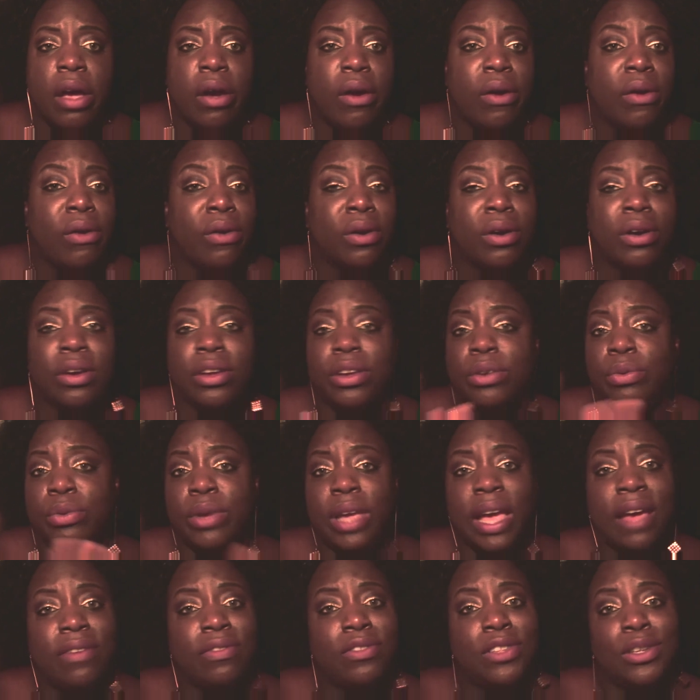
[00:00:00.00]
or you don't
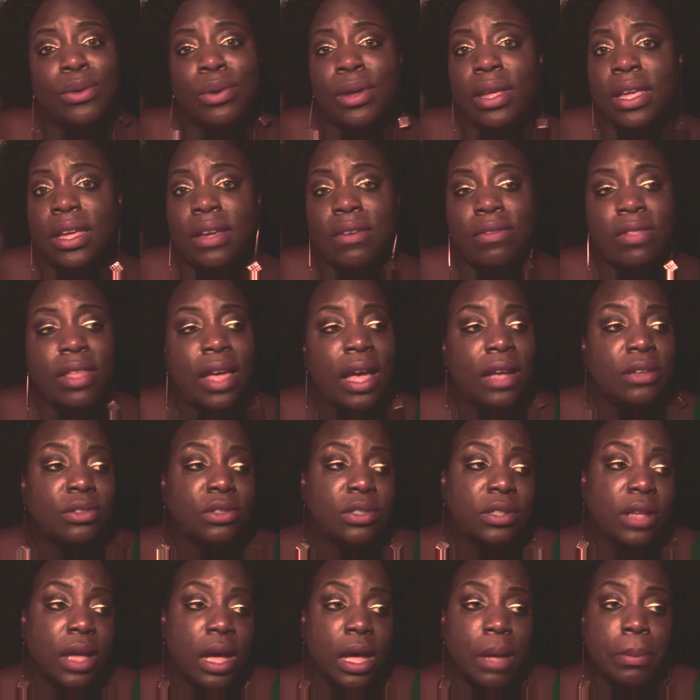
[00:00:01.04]
even have to do any of that.
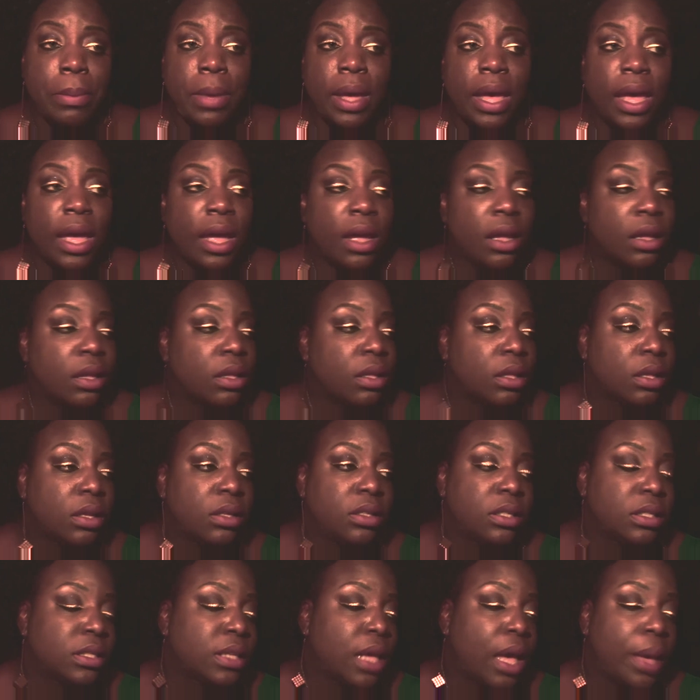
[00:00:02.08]
Just come back.
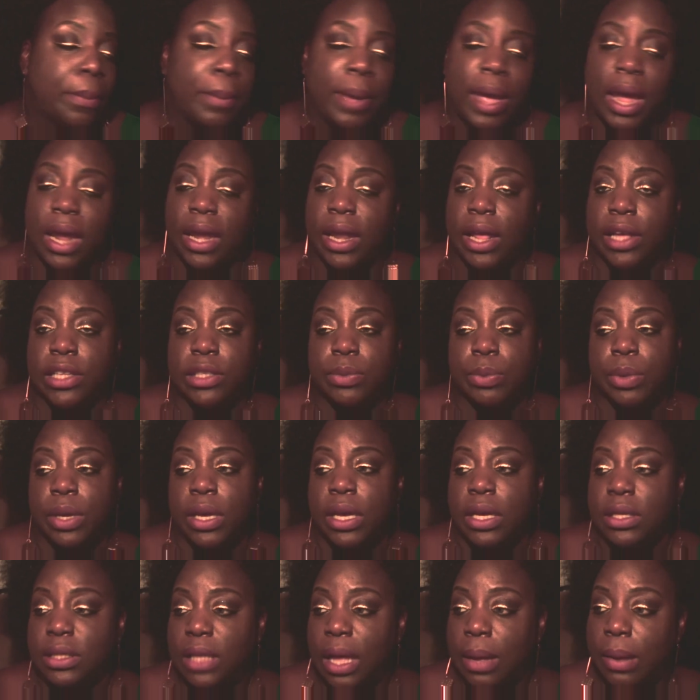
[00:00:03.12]
Just come back next
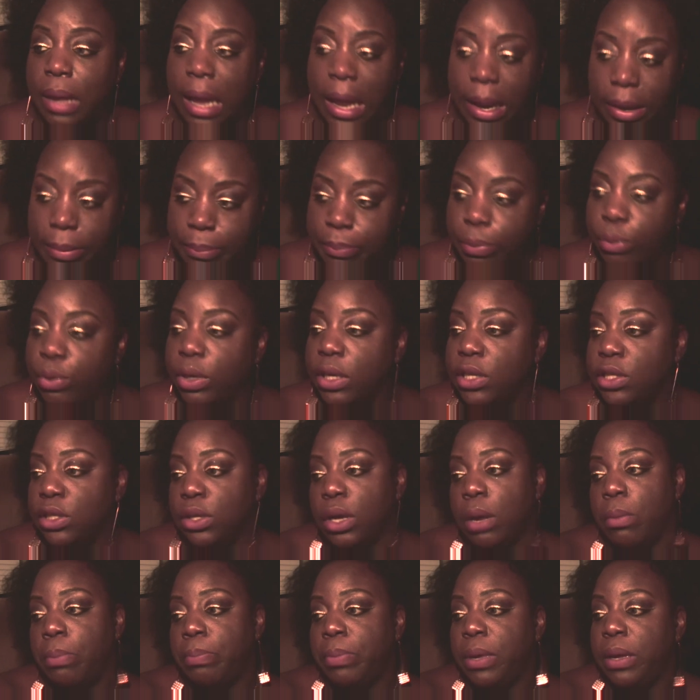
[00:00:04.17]
week. So I'm pretty
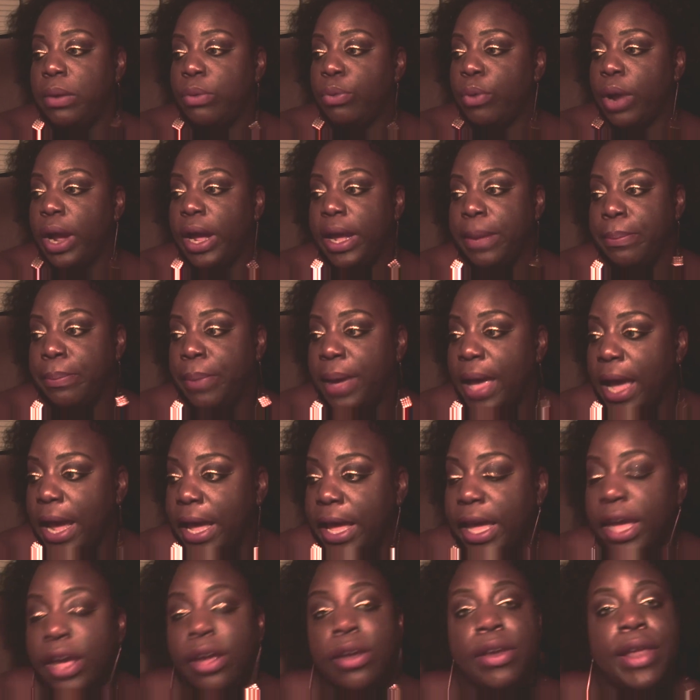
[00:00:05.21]
sure I'm going to be right back
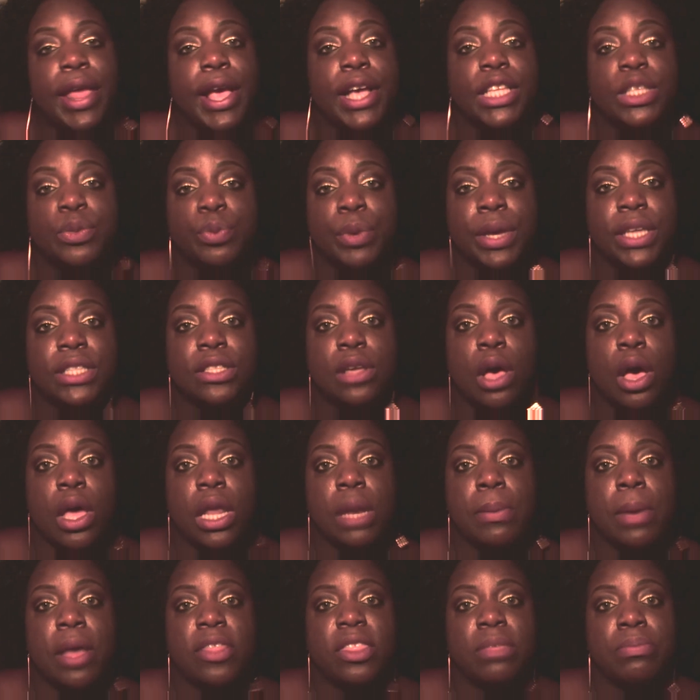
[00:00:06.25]
here next week
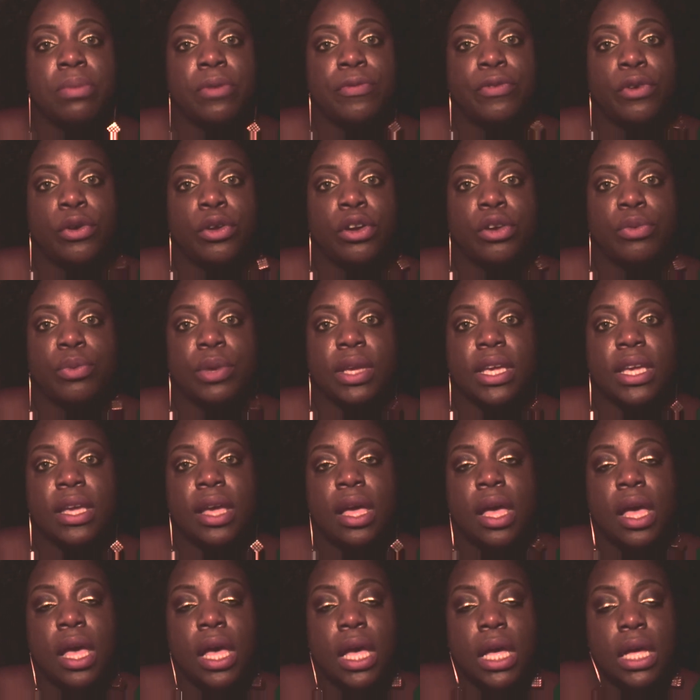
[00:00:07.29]
talking about the
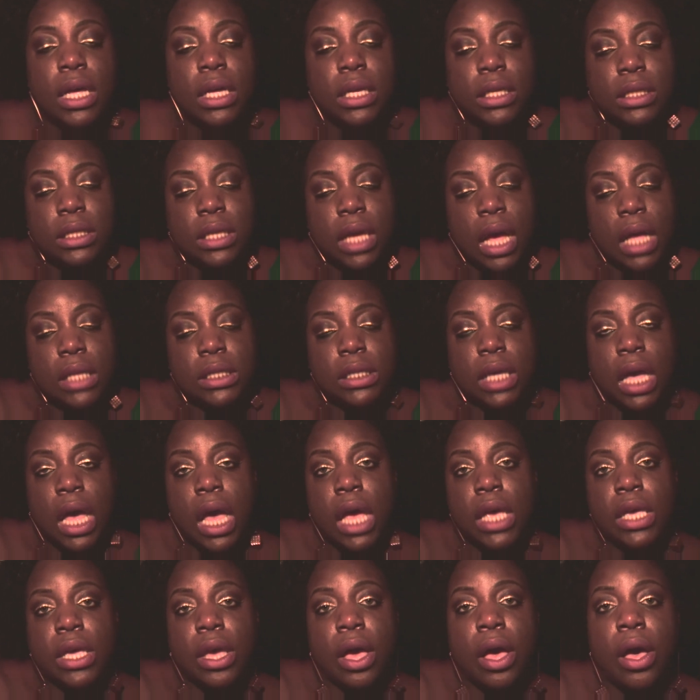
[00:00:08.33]
buffoonery.
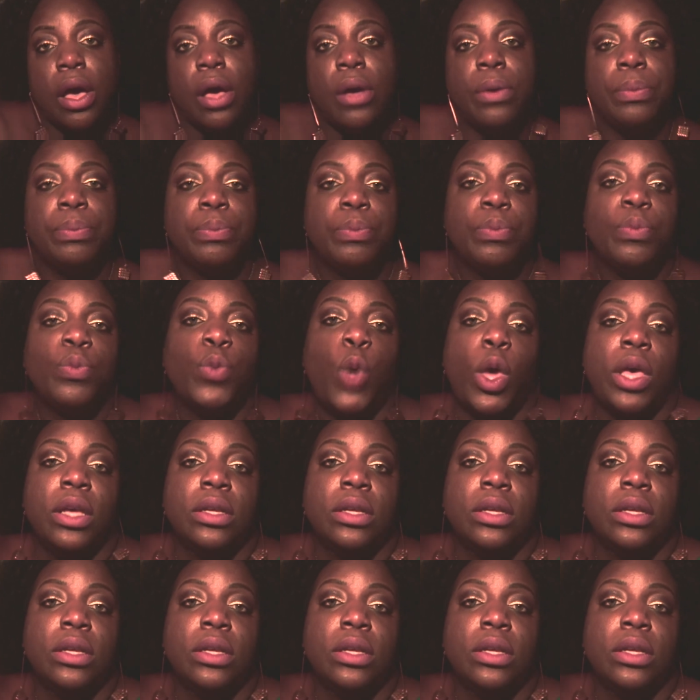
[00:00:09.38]
Ta-ta, y'all.